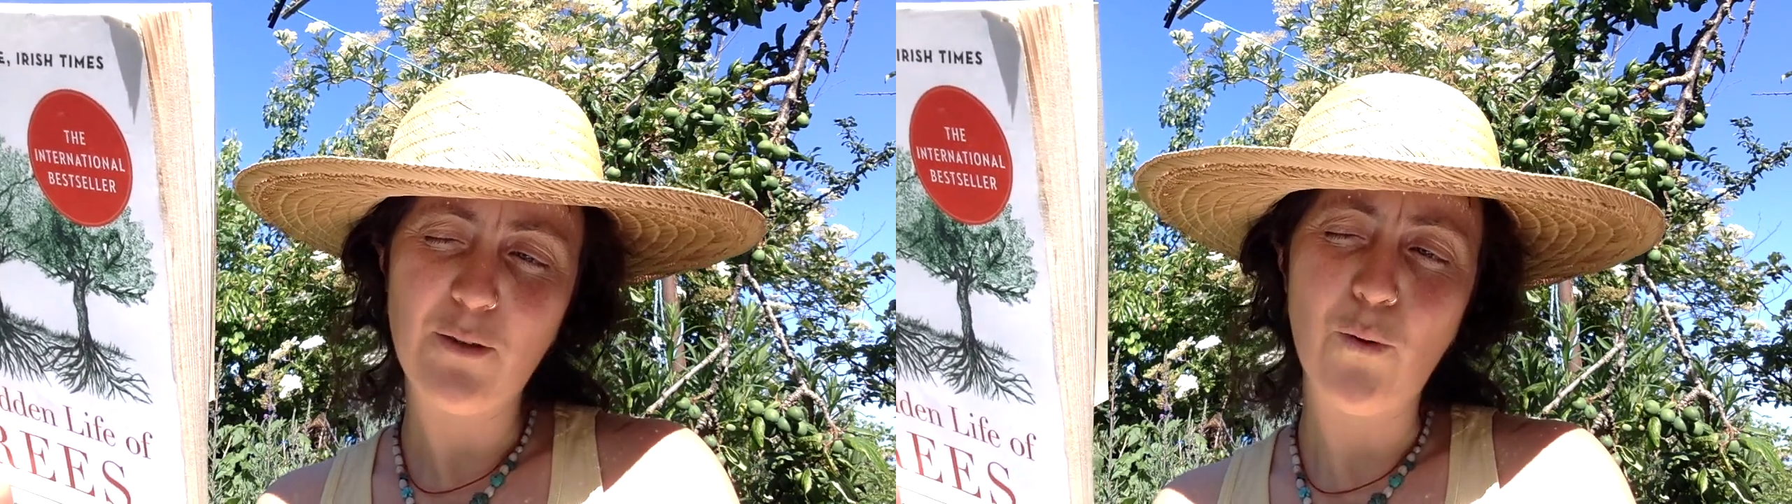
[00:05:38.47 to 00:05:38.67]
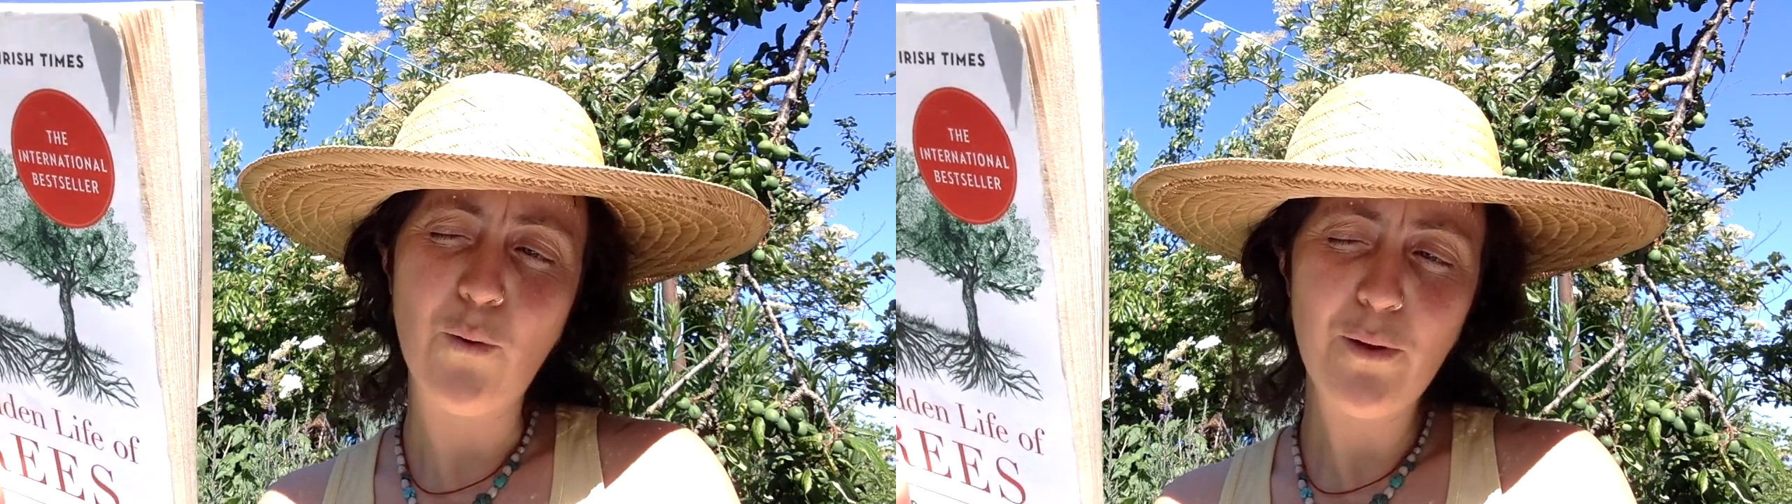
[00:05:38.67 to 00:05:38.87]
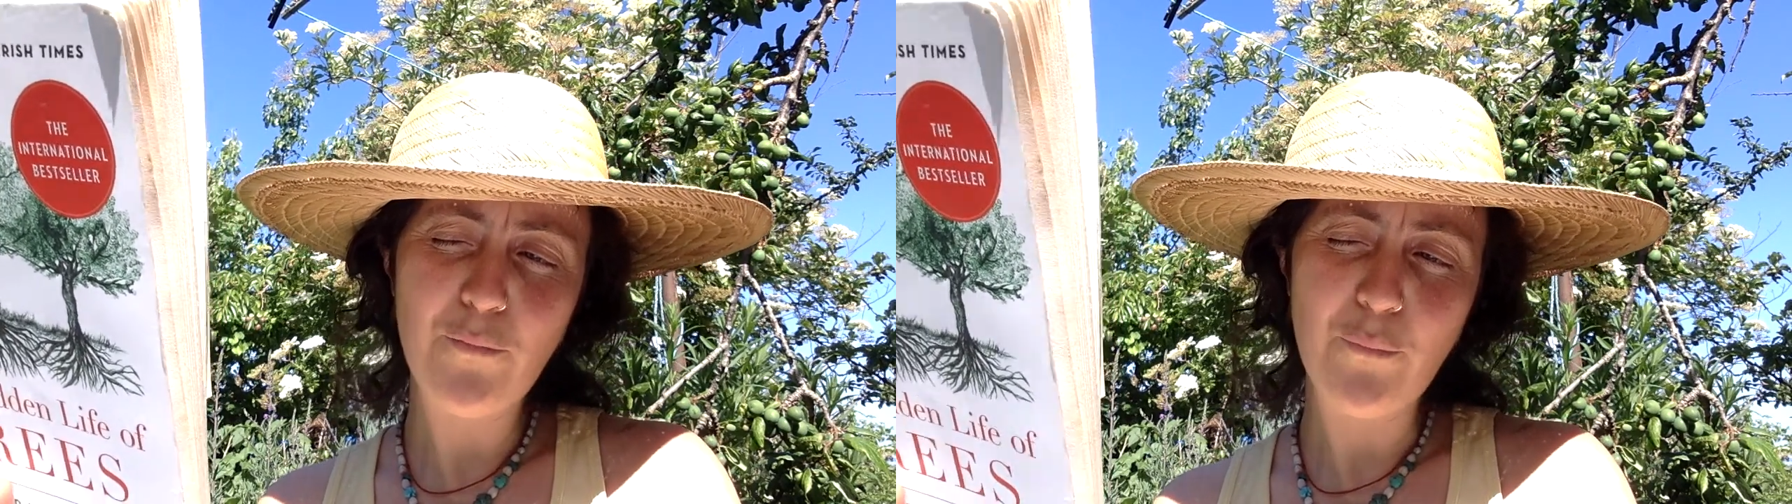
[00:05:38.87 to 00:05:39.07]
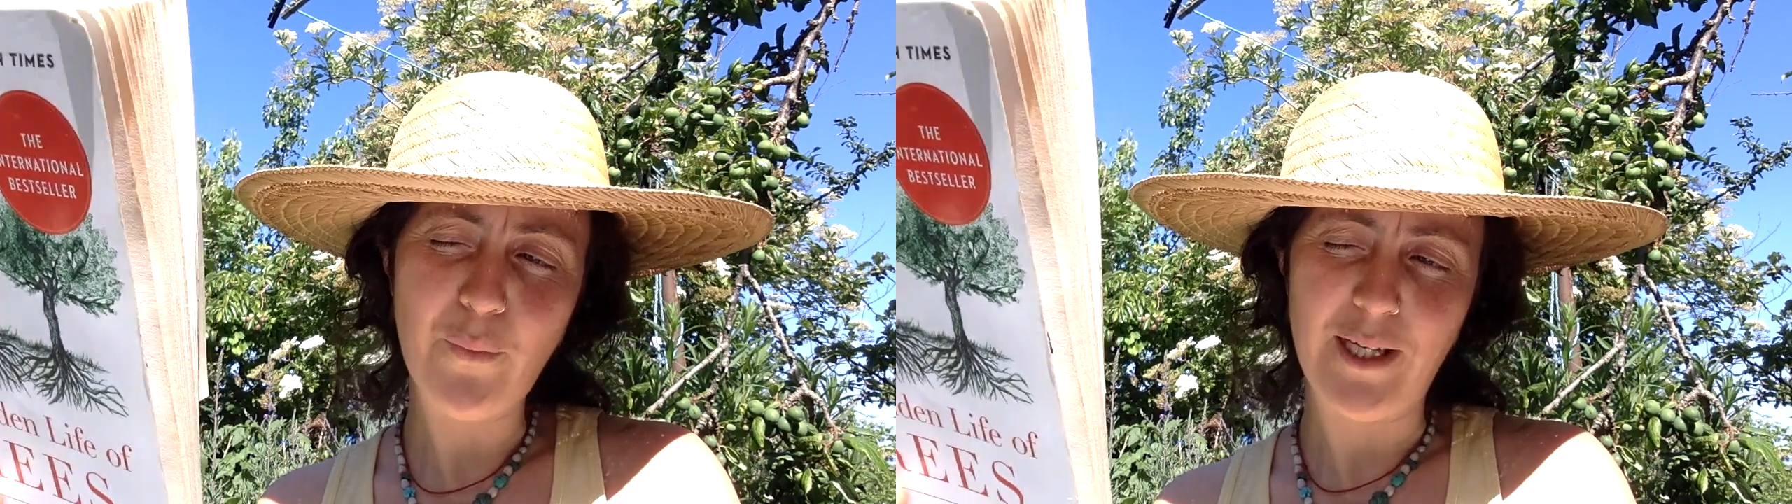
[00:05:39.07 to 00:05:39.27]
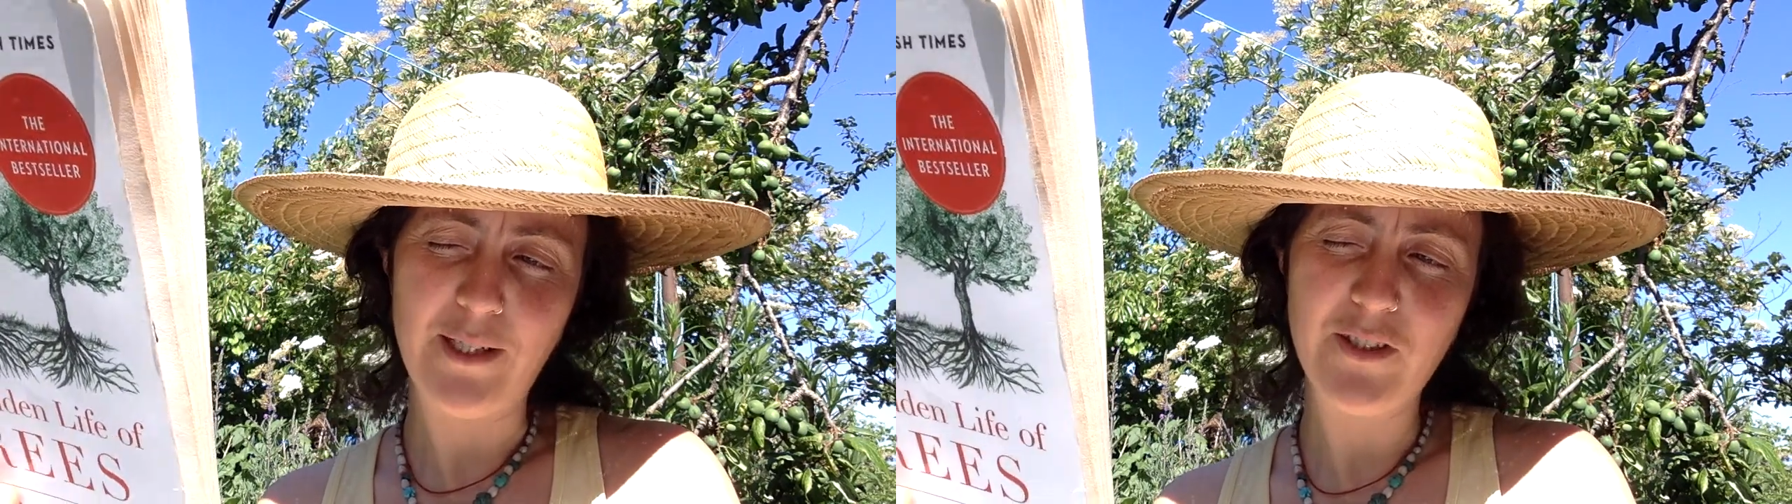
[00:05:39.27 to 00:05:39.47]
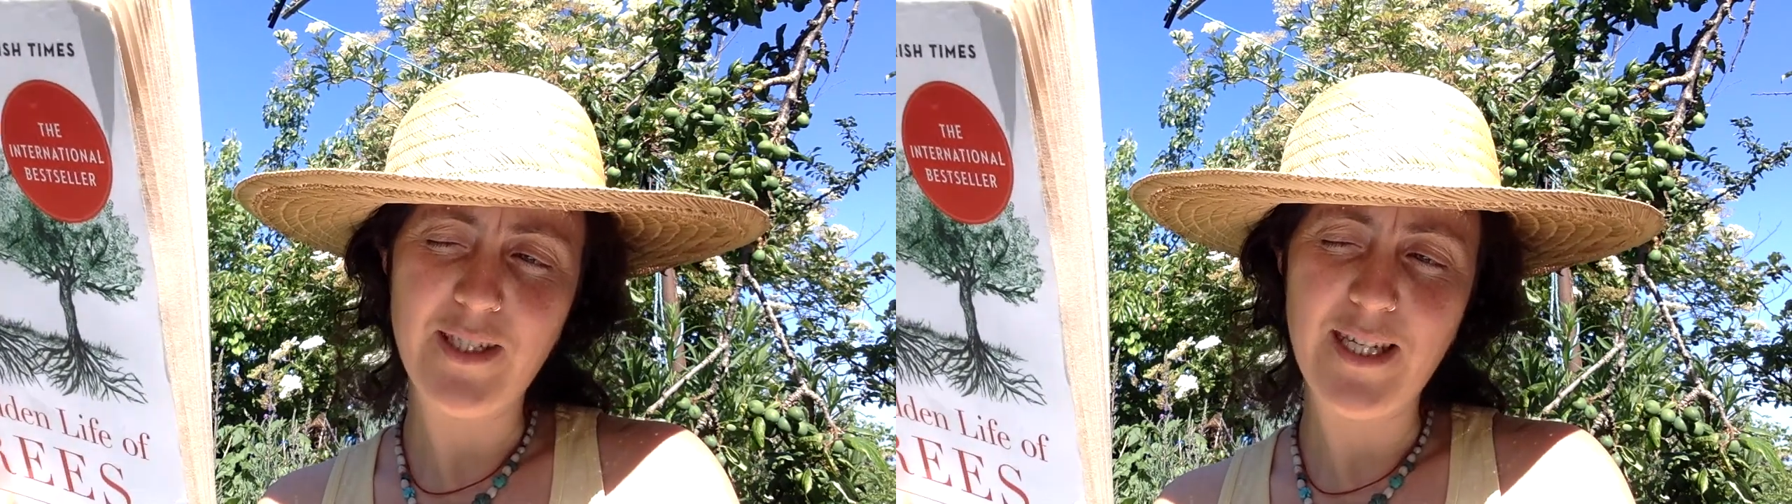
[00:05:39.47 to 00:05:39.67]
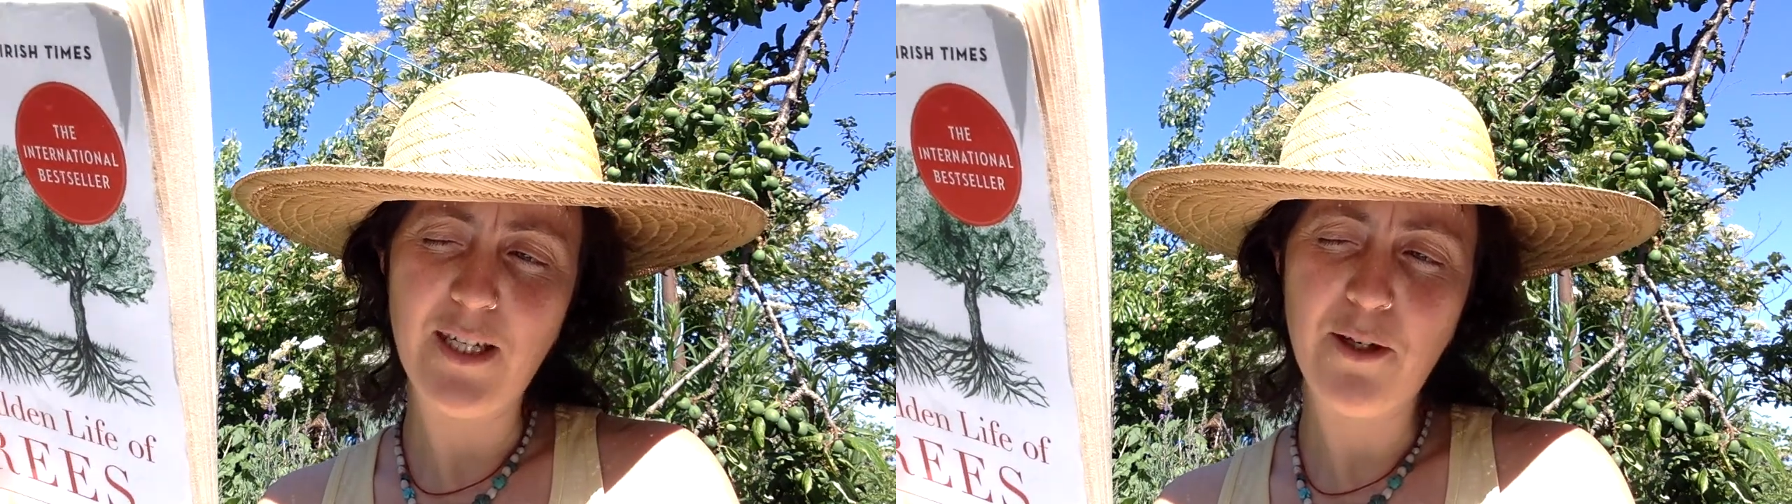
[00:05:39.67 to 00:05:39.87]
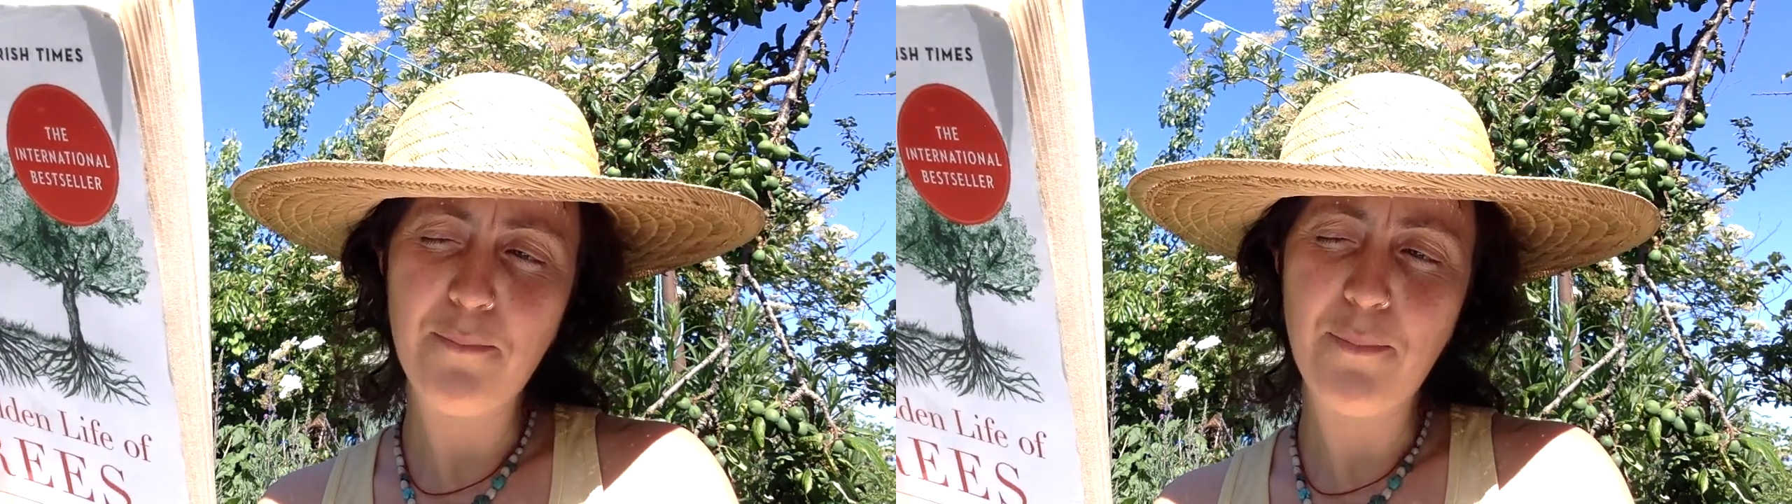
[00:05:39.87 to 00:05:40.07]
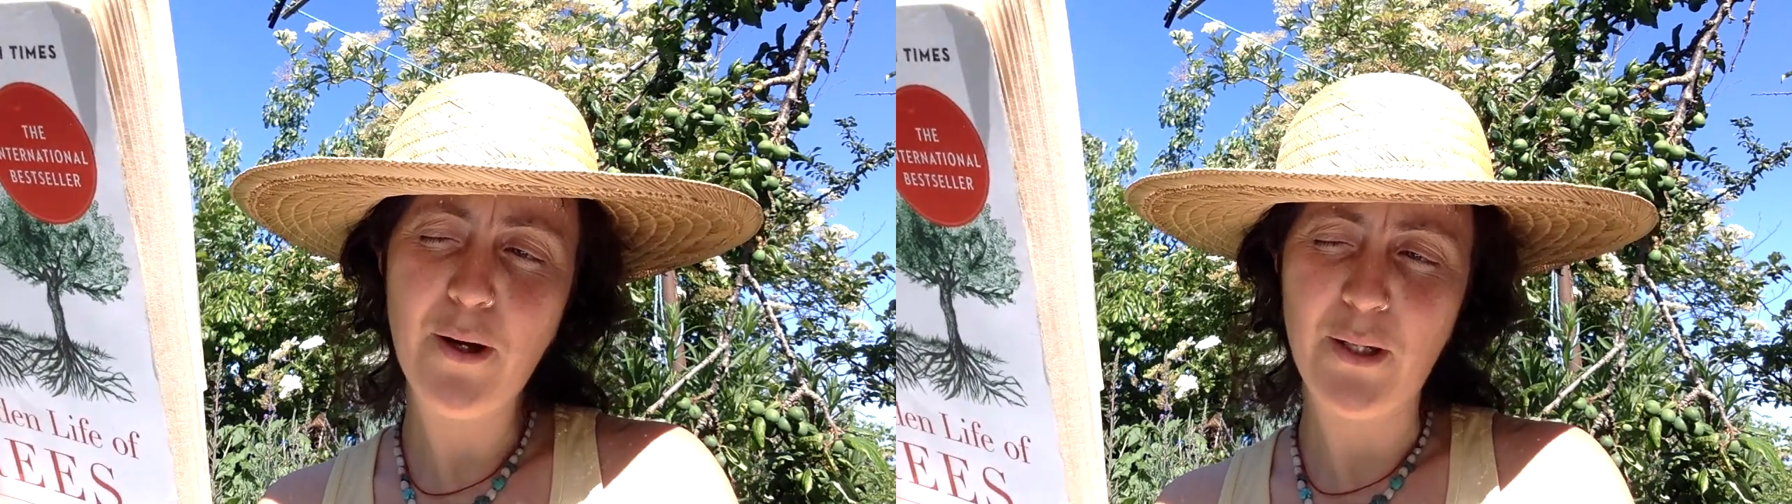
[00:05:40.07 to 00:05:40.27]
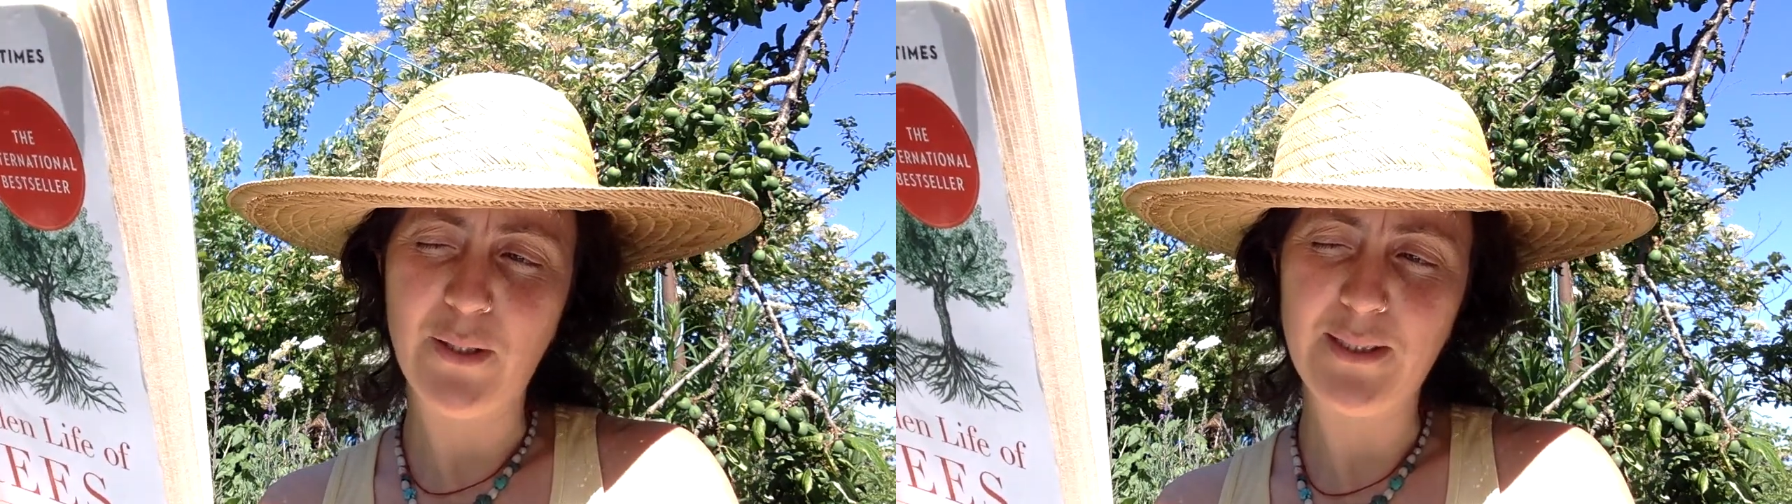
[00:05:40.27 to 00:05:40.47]
all of which
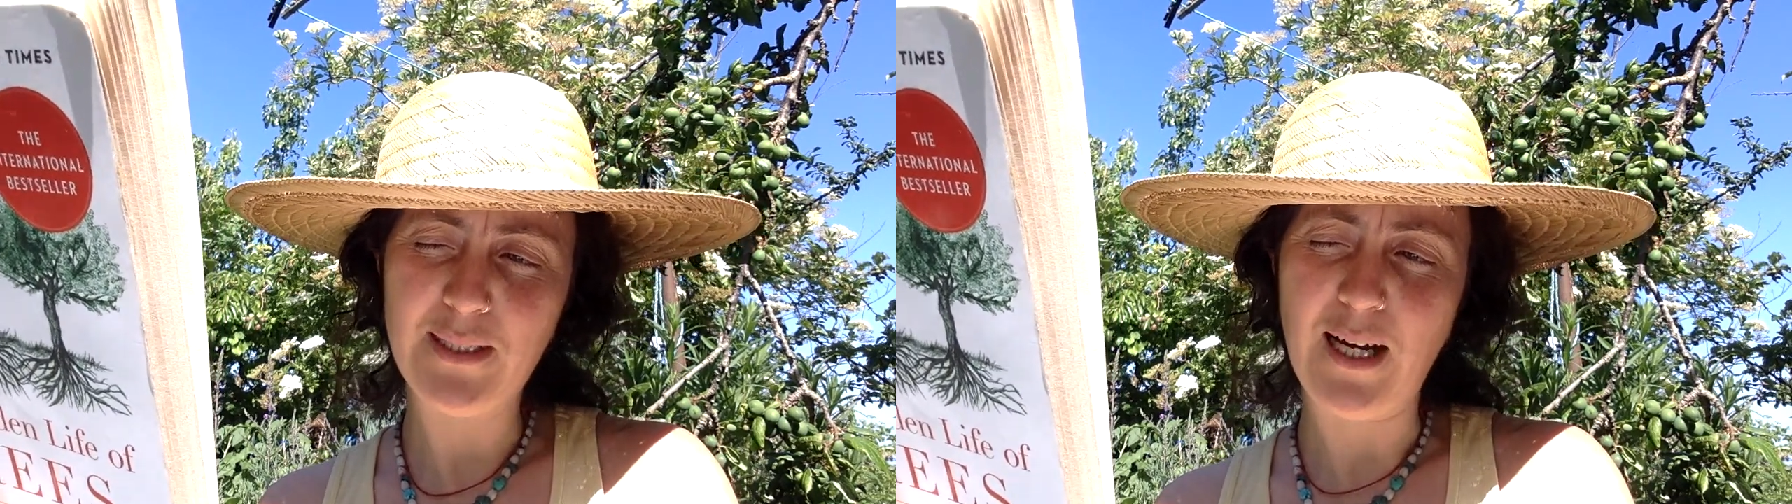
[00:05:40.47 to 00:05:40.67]
decomposed